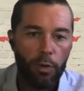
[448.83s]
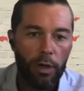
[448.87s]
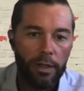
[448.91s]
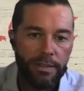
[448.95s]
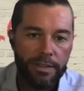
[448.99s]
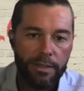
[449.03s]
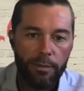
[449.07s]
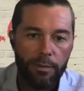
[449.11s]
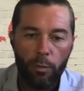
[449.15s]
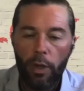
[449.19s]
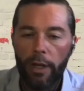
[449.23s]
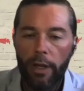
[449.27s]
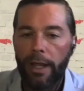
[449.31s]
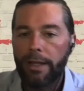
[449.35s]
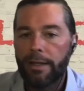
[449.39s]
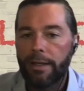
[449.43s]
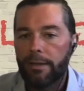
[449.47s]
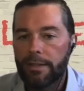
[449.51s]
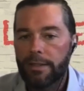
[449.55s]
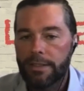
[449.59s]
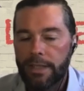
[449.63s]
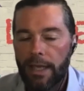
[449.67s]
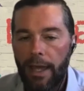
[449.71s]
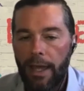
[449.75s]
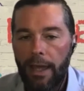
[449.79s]
One's at one end
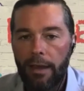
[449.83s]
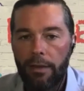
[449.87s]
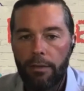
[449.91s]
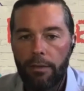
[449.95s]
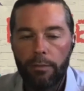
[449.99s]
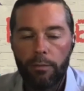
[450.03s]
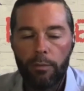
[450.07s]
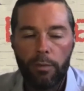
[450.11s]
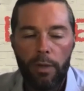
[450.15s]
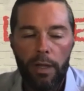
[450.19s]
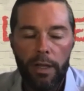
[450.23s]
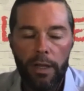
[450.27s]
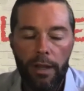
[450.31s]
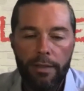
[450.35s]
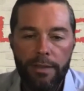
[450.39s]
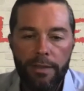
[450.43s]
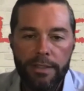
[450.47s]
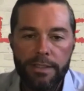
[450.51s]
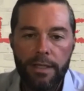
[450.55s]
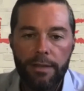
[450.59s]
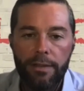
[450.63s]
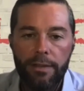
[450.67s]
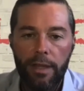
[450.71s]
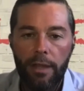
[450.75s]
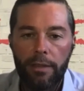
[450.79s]
of the scale,
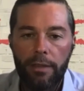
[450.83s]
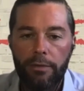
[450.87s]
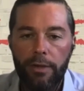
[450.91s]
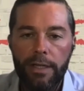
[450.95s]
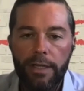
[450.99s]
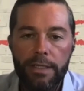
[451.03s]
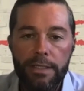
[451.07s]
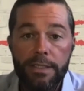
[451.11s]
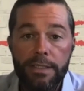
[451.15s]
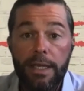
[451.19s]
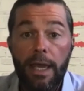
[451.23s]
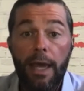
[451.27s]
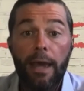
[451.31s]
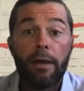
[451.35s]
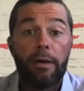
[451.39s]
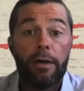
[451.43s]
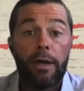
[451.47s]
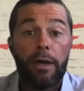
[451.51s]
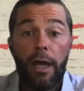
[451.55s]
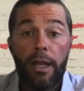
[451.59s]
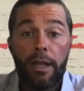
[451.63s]
another's at the other end of the scale.